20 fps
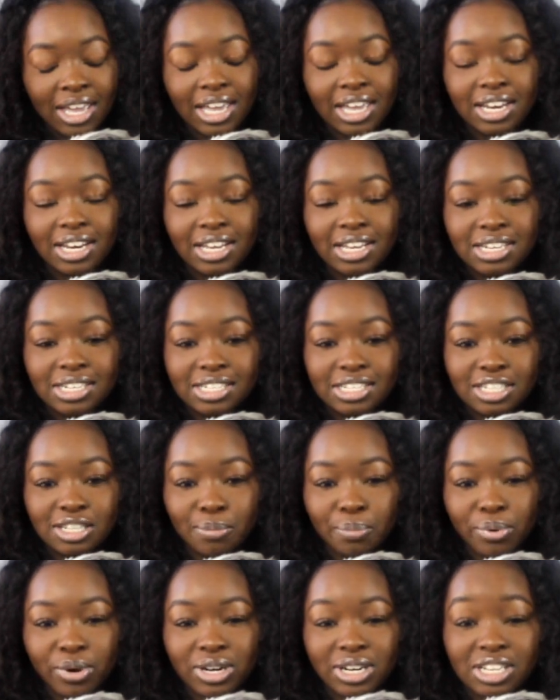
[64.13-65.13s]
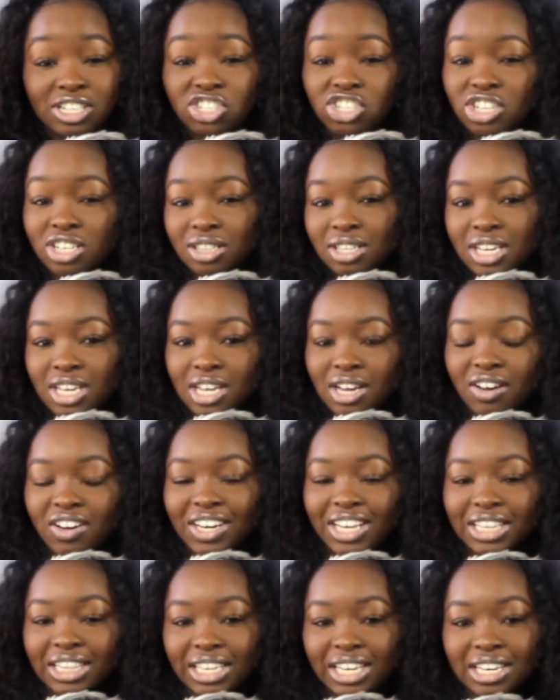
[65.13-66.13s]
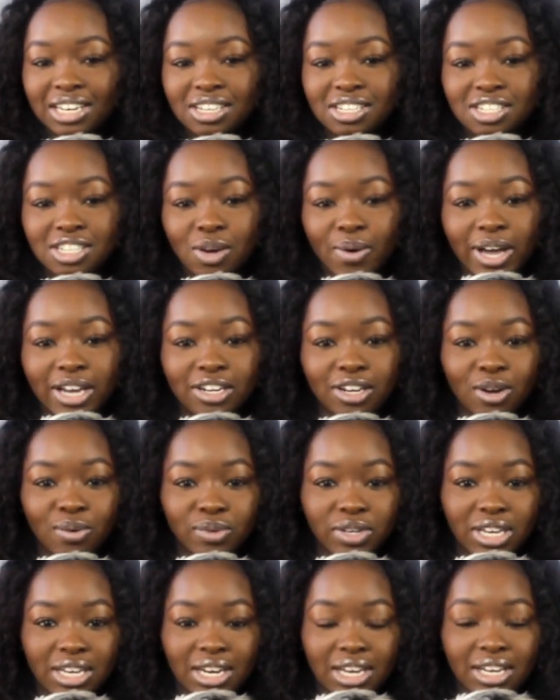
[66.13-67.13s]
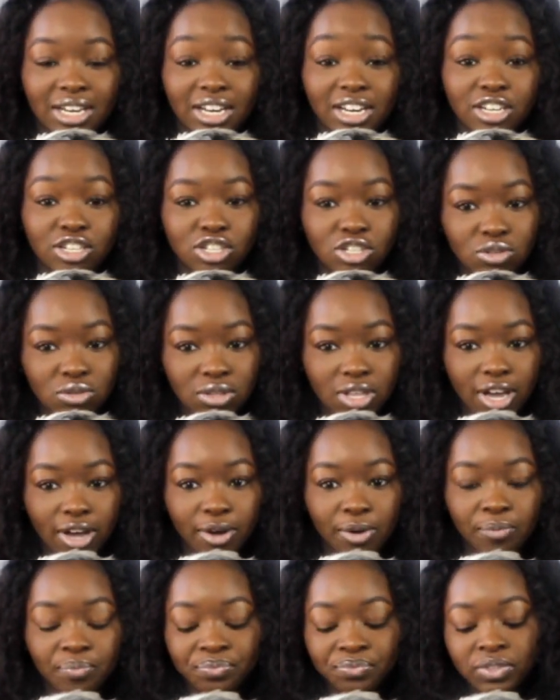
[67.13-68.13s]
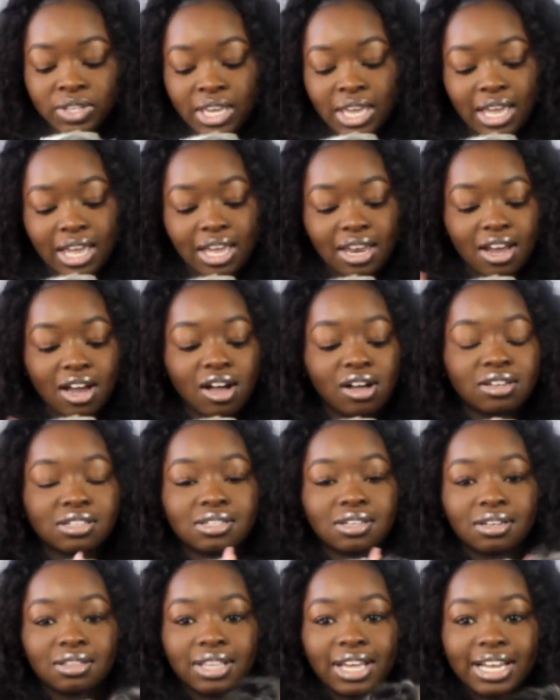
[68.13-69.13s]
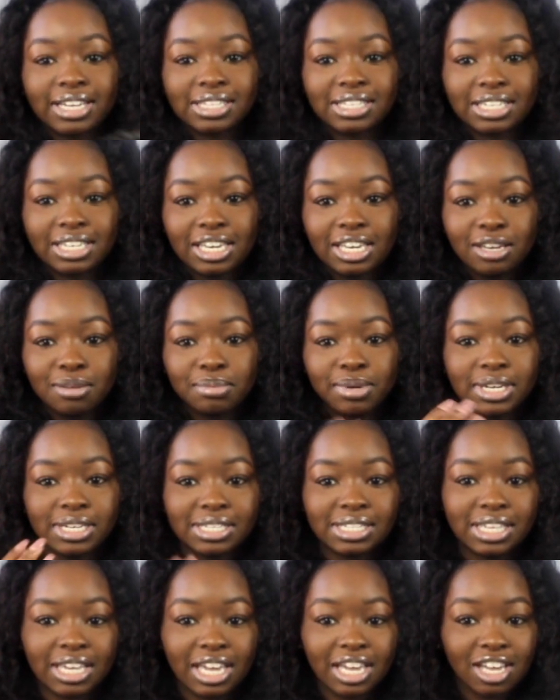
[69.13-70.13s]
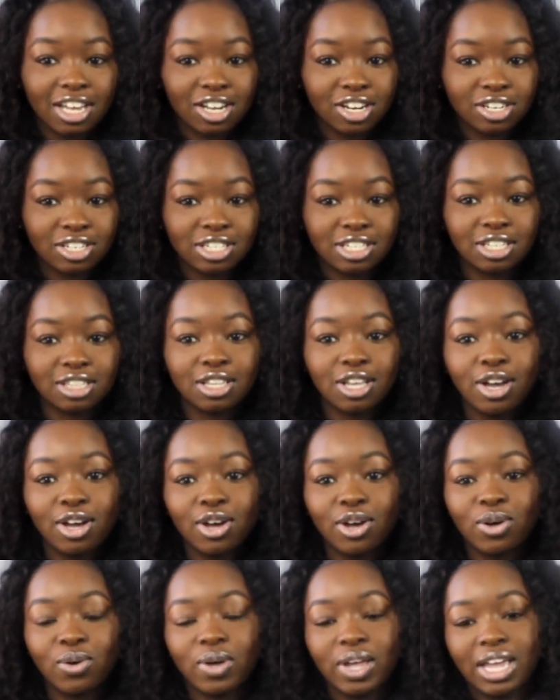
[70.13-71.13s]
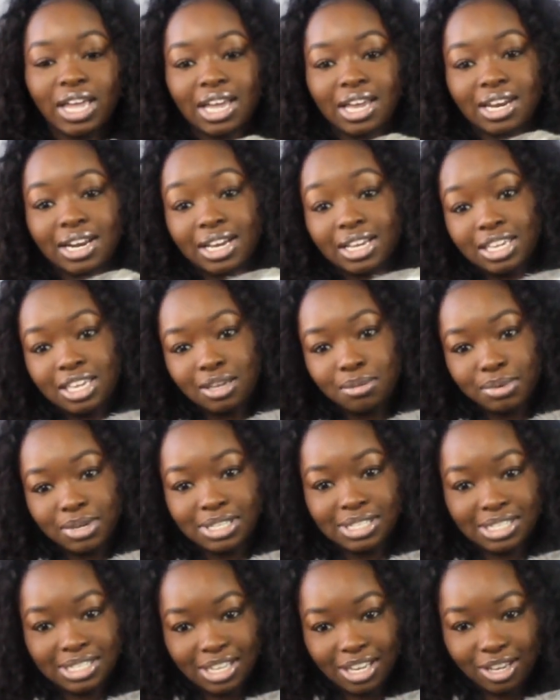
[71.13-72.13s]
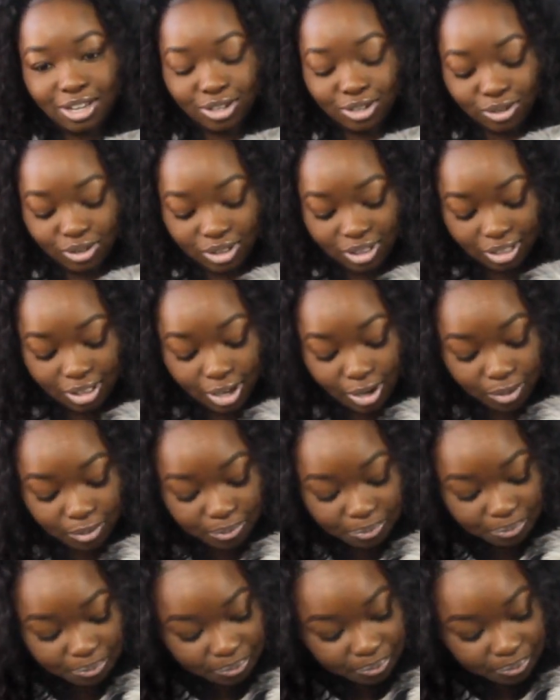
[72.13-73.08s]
It is pretty chilly here in Atlanta, so I don't get it cut too low. And I also like to keep his ears low and I keep his tail low.